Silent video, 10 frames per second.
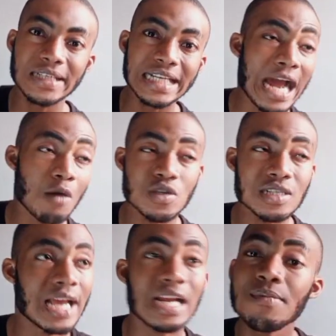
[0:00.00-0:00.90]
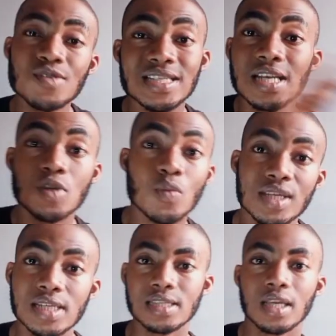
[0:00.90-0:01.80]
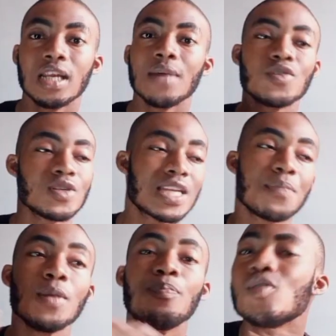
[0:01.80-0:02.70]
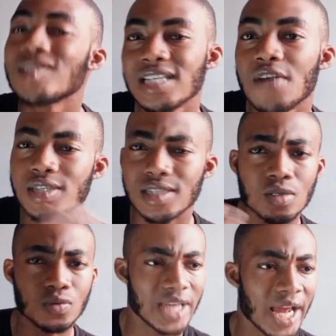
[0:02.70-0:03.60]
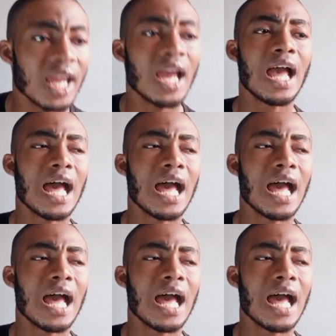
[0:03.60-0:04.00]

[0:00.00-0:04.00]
But then I was just like, let me just keep doing this thing, let me just keep in posting every single day.